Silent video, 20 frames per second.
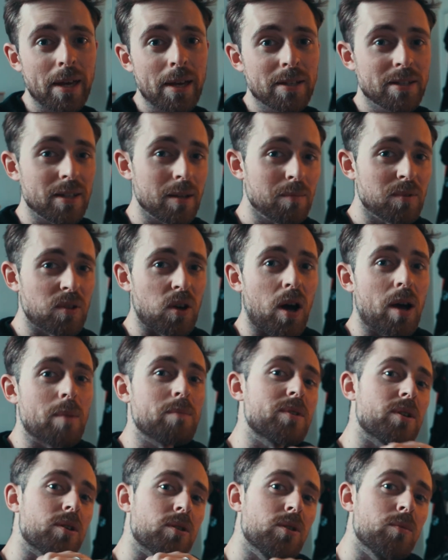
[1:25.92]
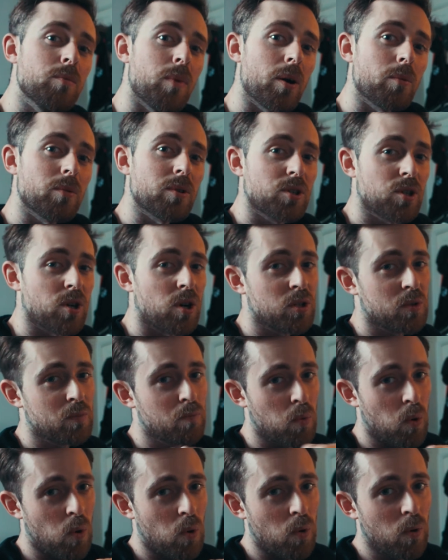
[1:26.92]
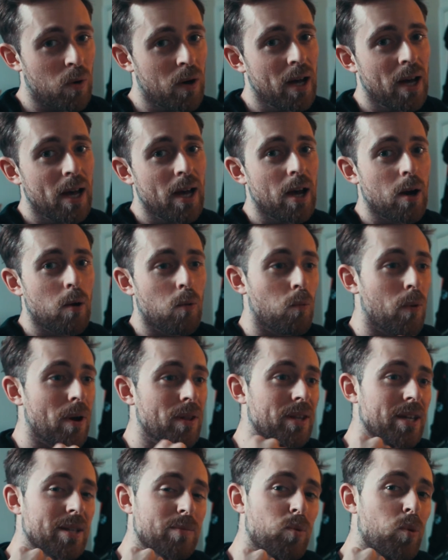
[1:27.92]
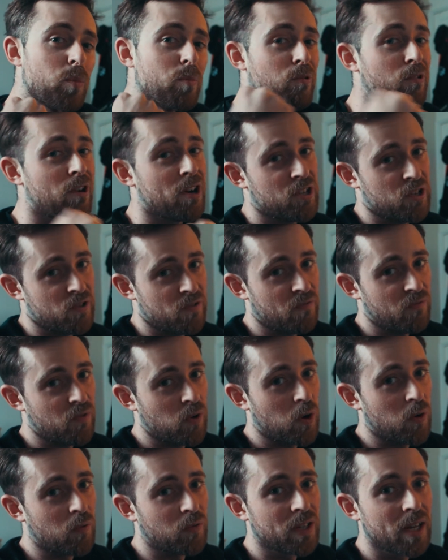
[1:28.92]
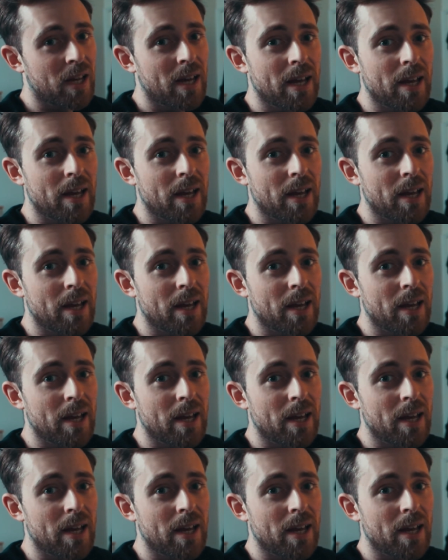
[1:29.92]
Sometimes you might want to charge more when there's more pressure involved.